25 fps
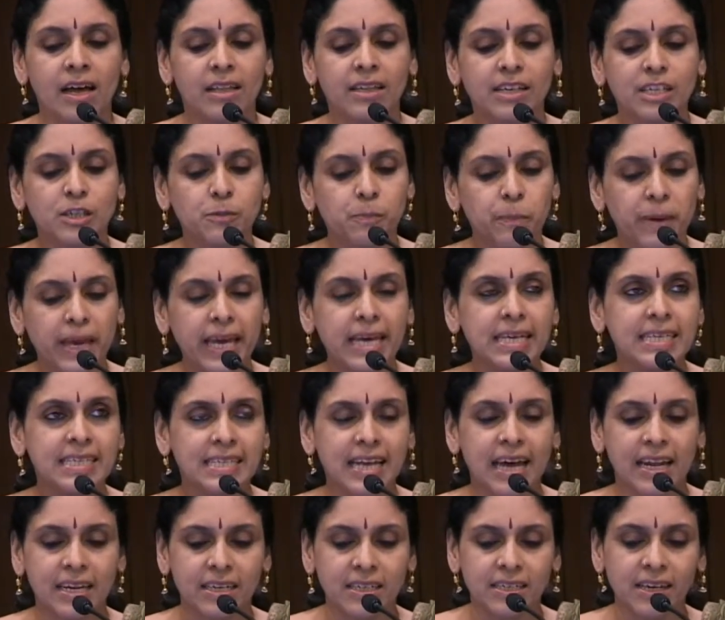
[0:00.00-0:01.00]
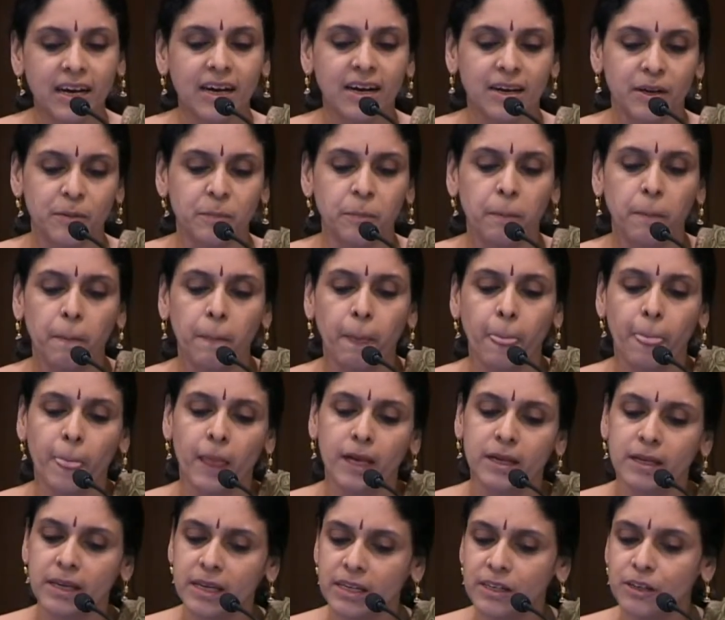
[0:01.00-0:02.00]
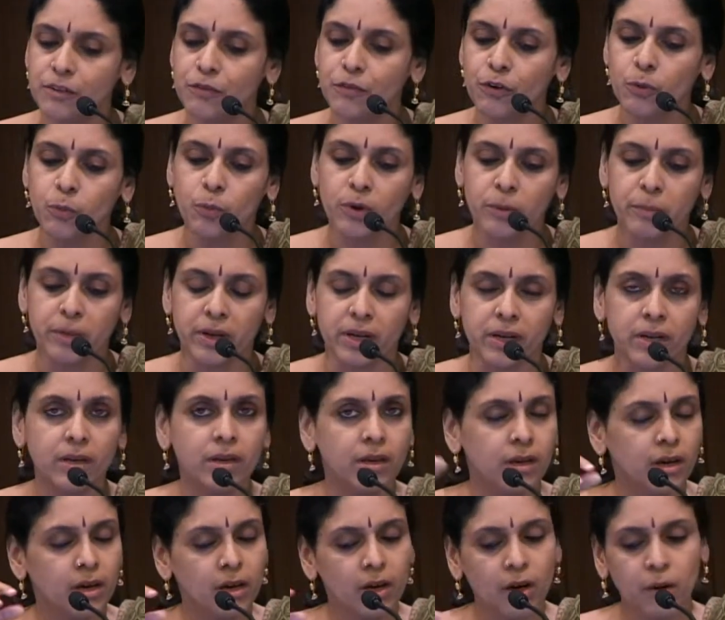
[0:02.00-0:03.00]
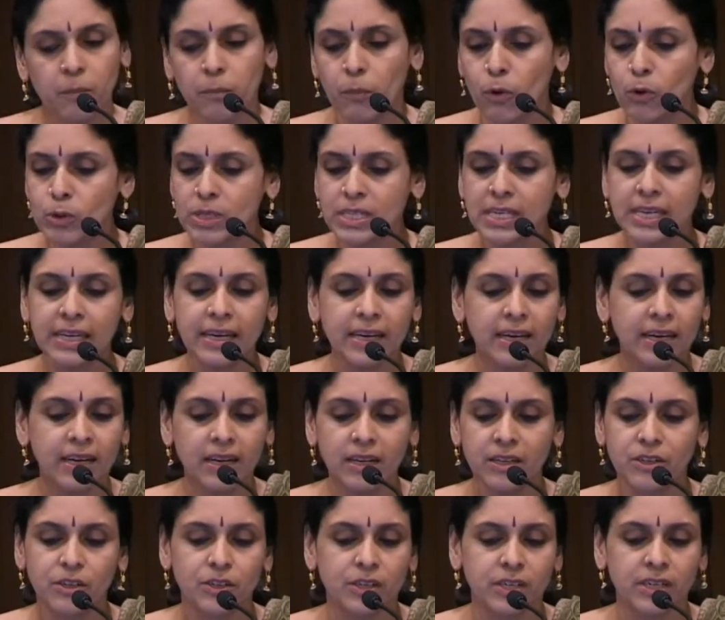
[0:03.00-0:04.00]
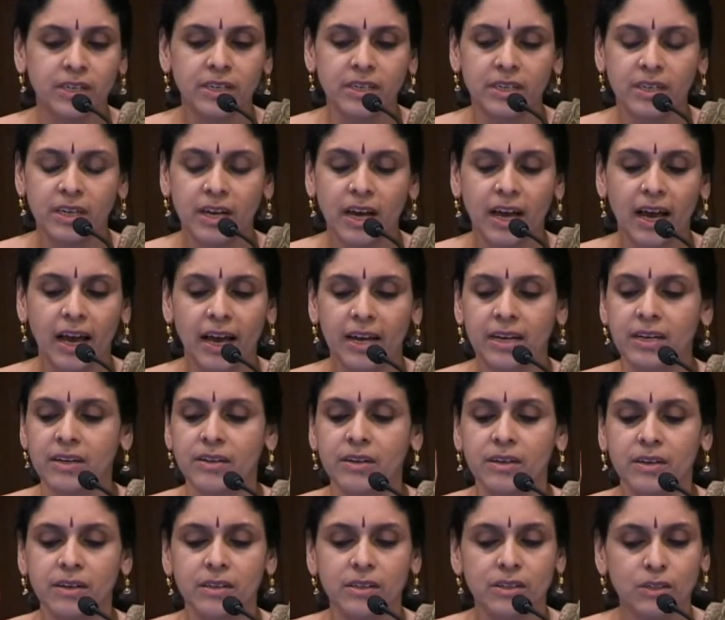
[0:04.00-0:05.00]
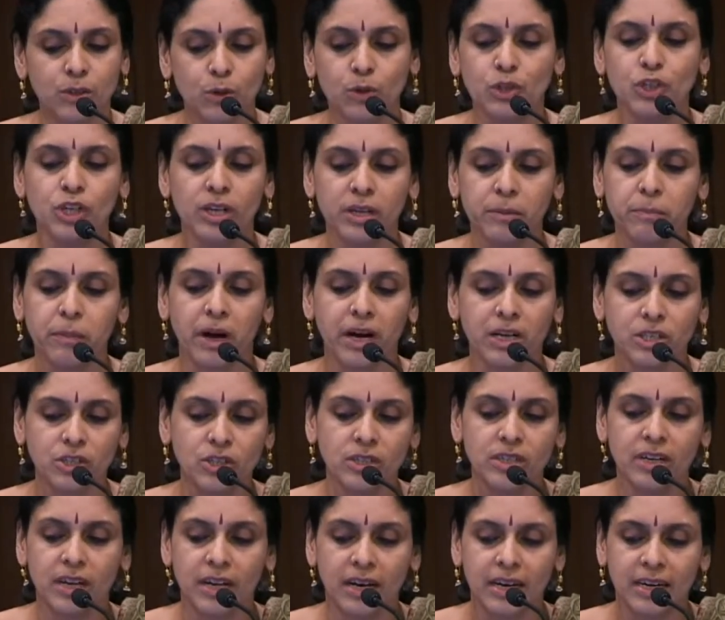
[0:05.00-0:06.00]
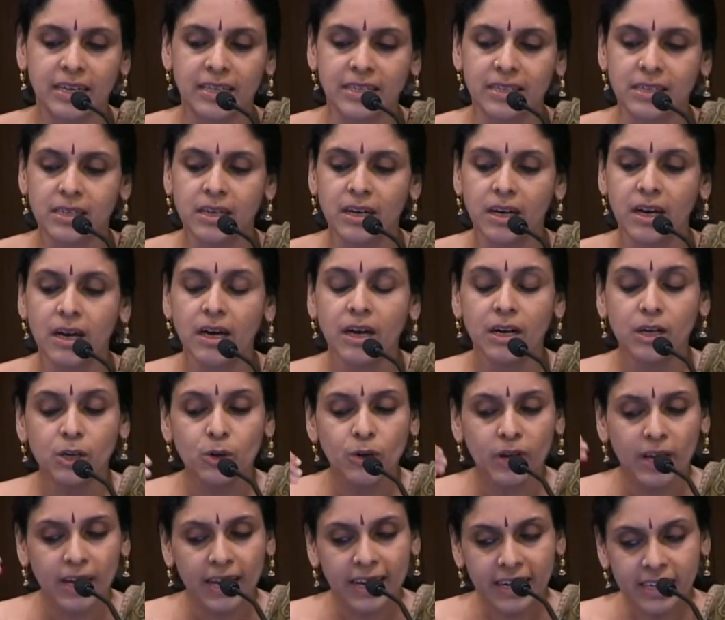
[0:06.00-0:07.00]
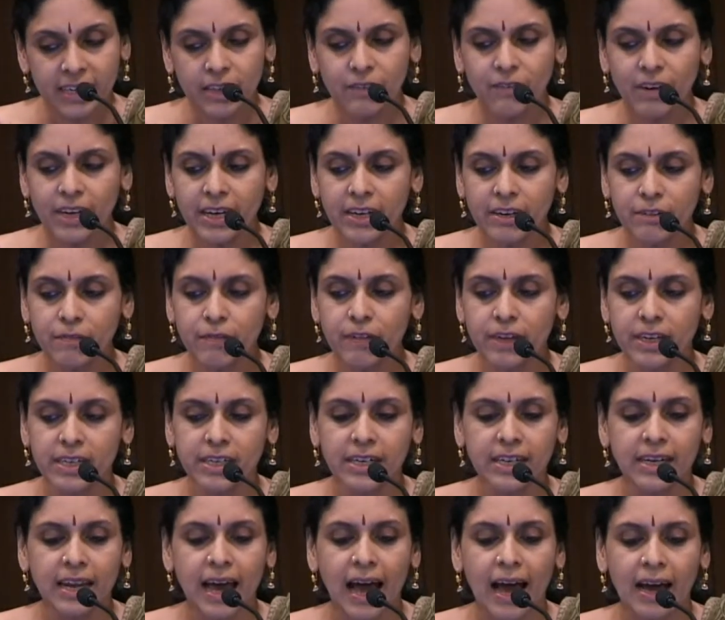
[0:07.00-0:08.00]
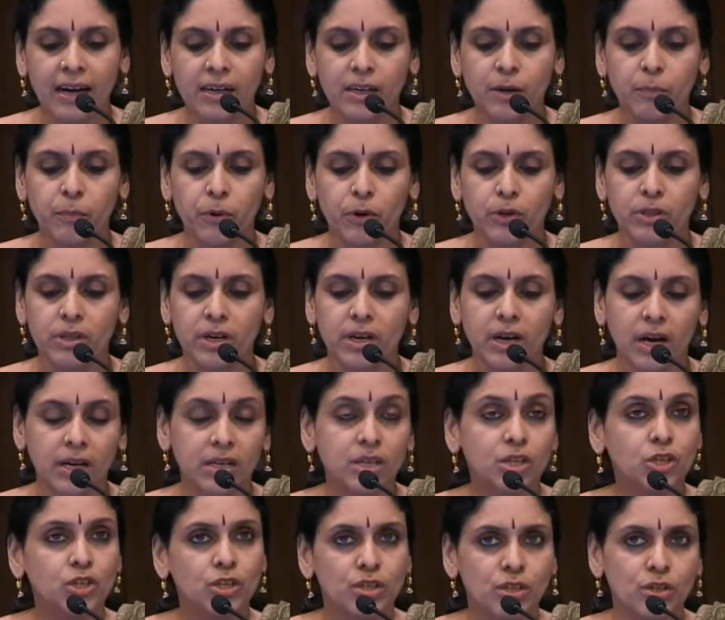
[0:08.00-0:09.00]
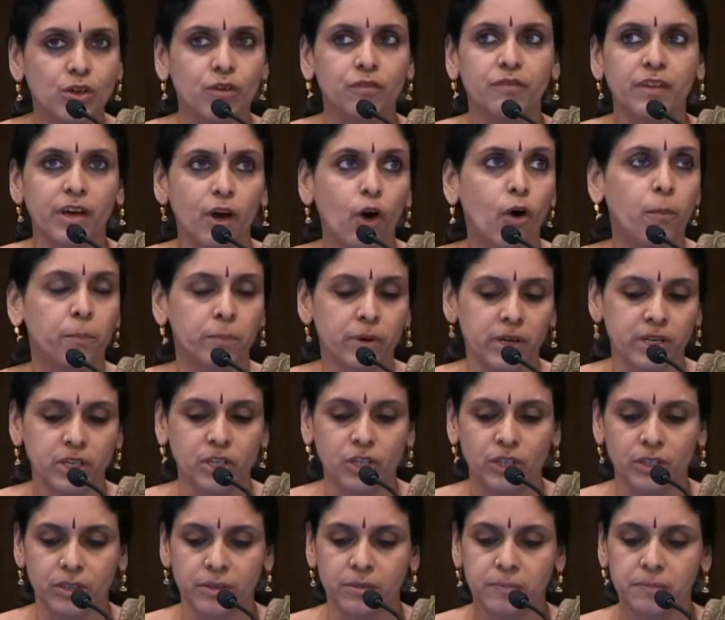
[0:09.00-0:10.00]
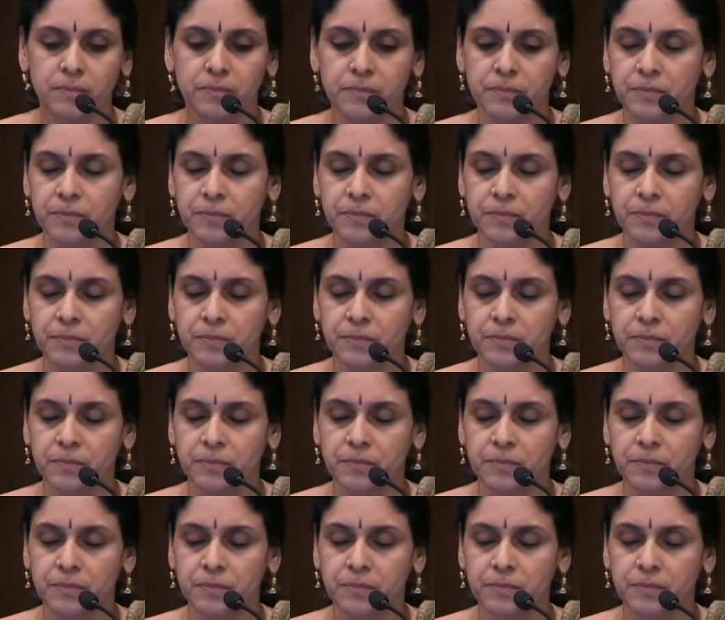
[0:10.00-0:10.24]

the space and time needed for women, mostly illiterate and socially marginalized, to collectively reflect and act upon the conditions of their oppression.